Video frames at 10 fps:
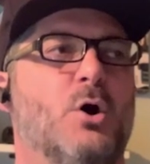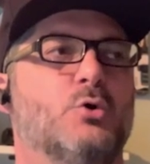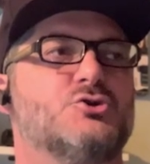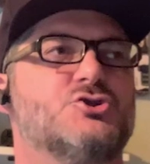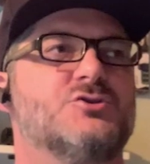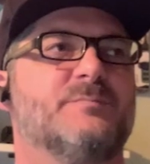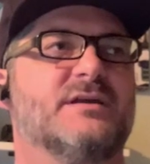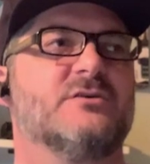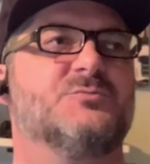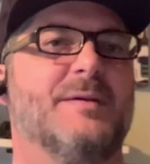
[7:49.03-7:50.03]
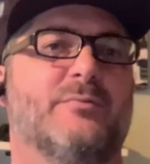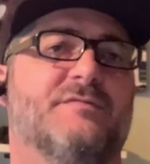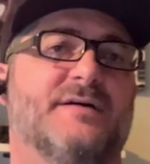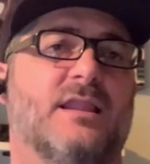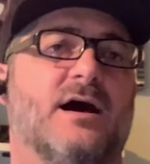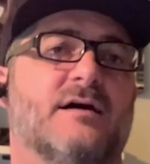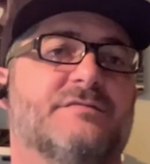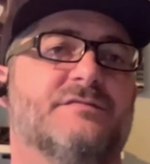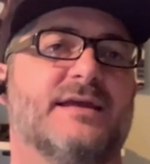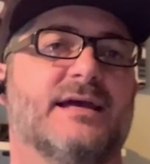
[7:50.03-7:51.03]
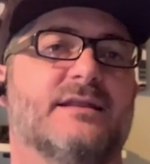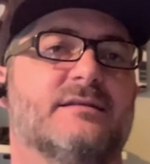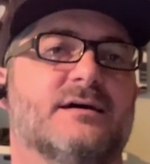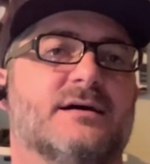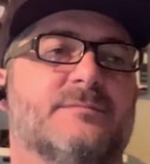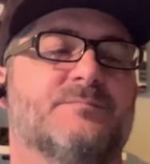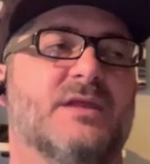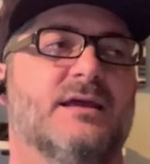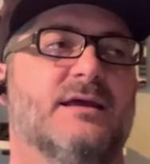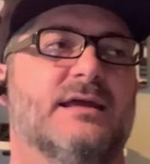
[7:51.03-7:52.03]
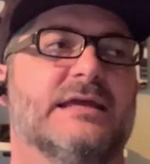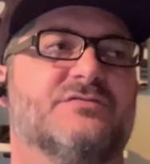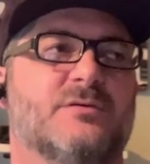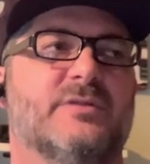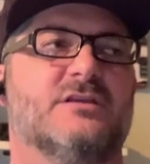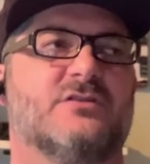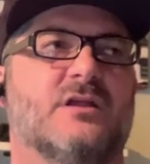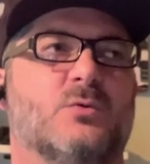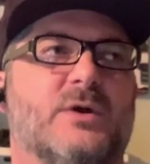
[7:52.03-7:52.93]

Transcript: poached because people fell off. And if somebody's